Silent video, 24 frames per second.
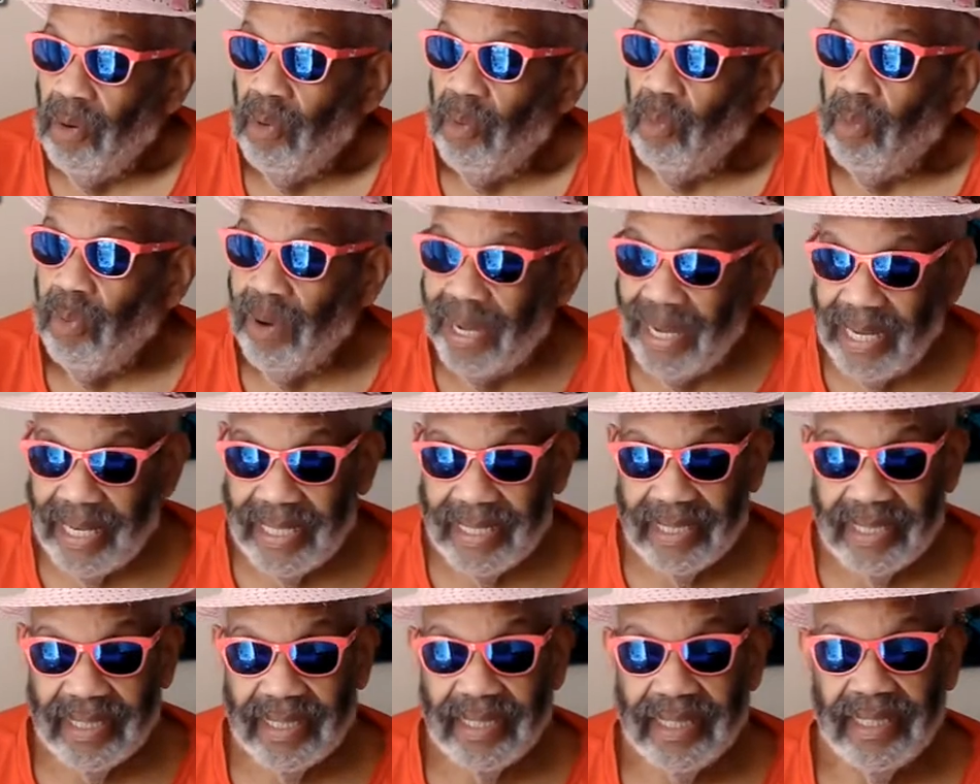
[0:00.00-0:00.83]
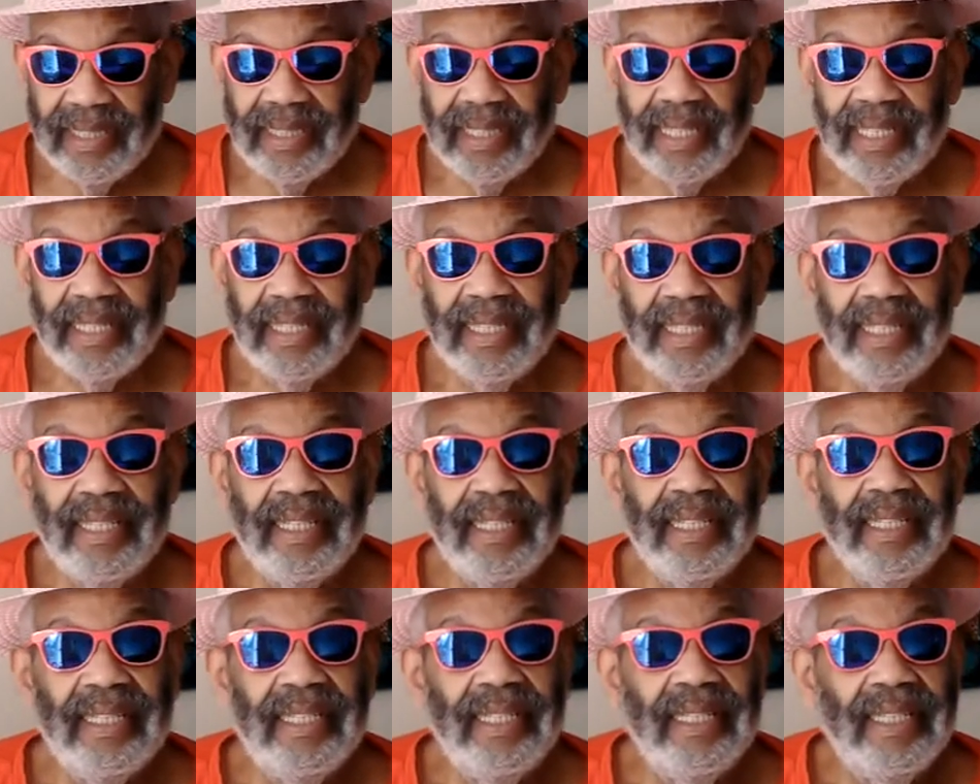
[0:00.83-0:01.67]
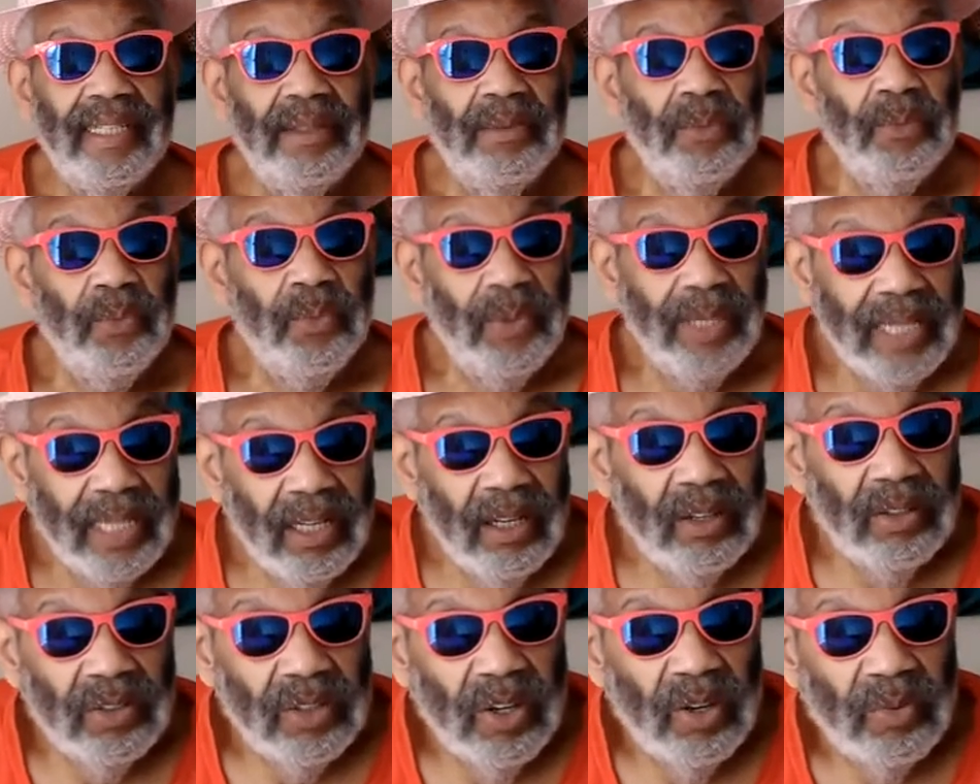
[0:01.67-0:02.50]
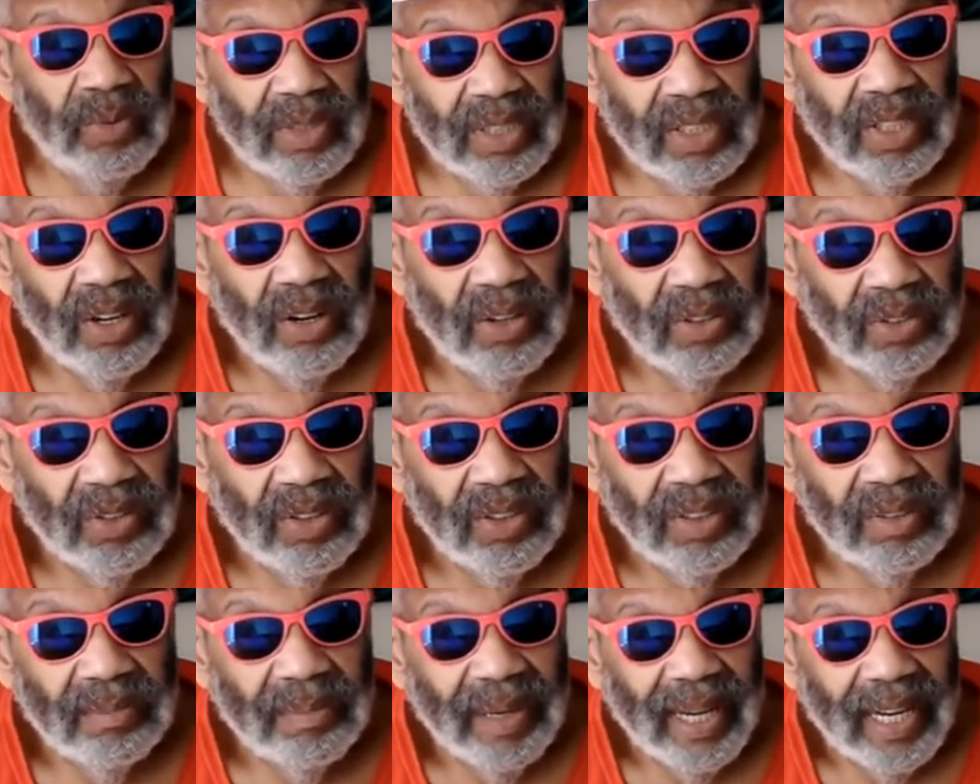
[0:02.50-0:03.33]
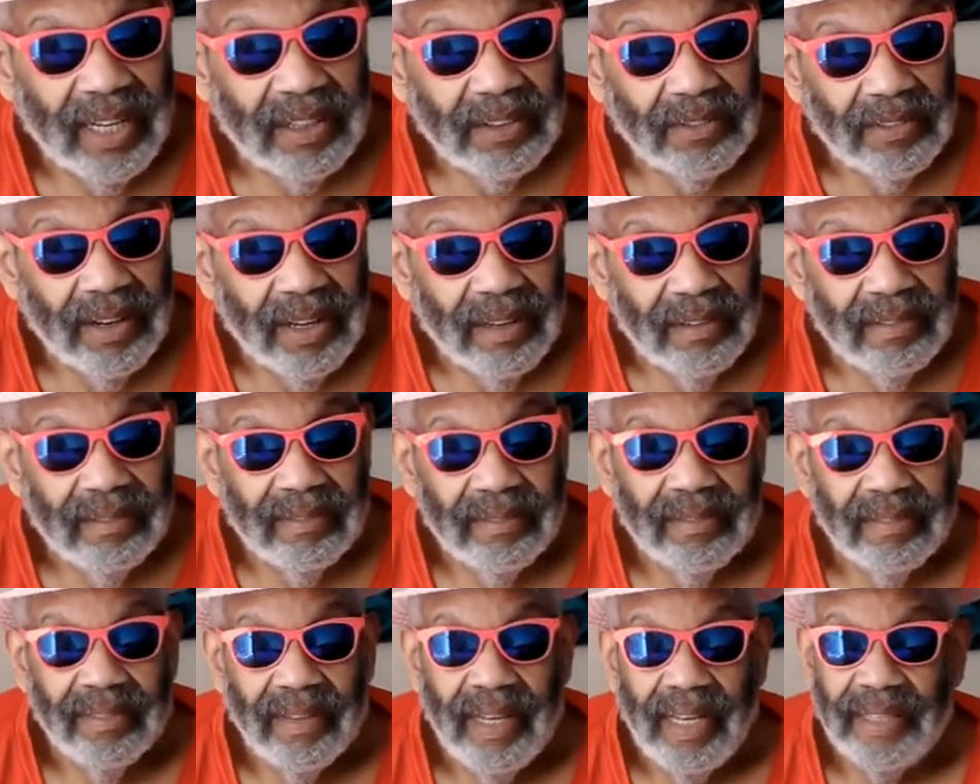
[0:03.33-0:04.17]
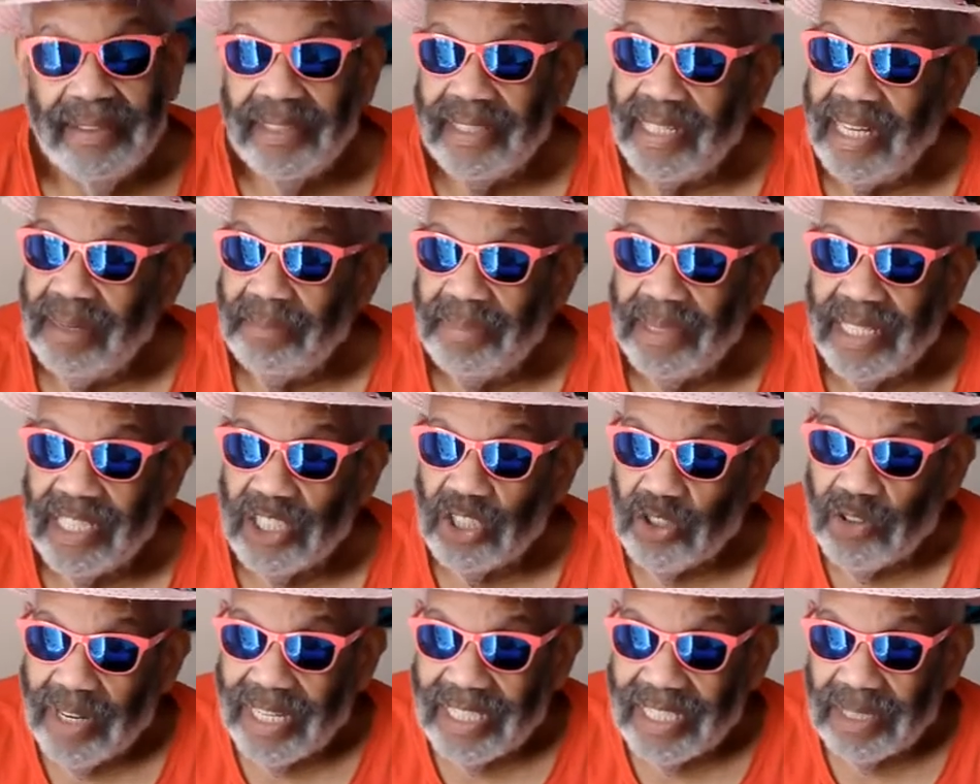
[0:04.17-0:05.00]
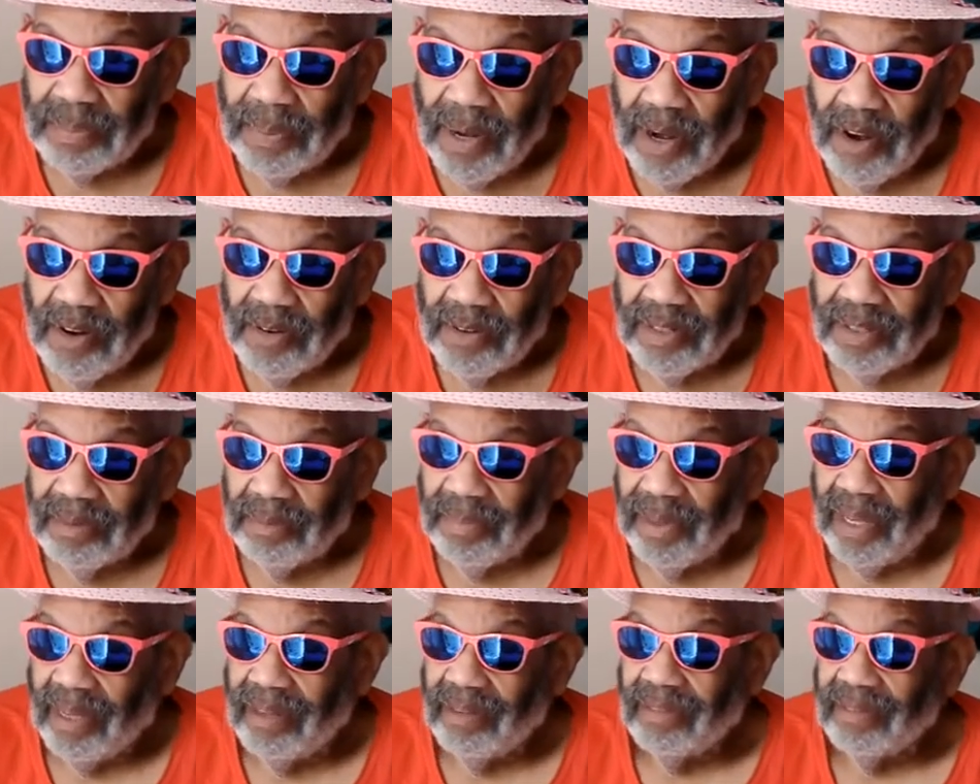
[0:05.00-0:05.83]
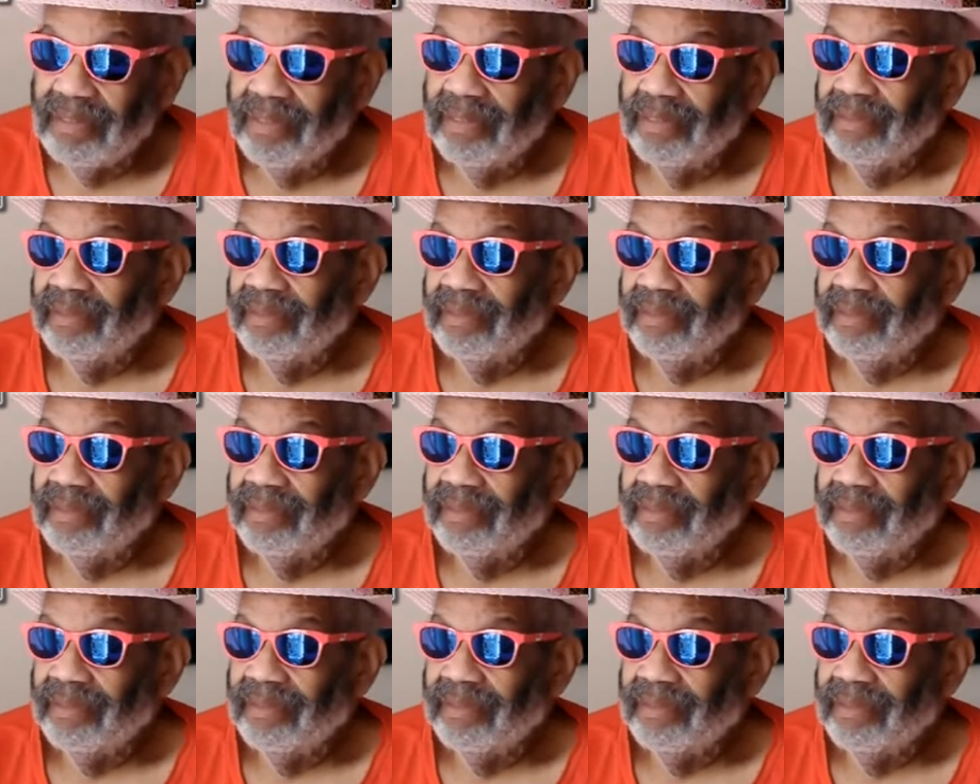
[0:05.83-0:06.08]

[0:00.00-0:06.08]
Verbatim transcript: when we don't know what's going on in the background and they're not being transparent about.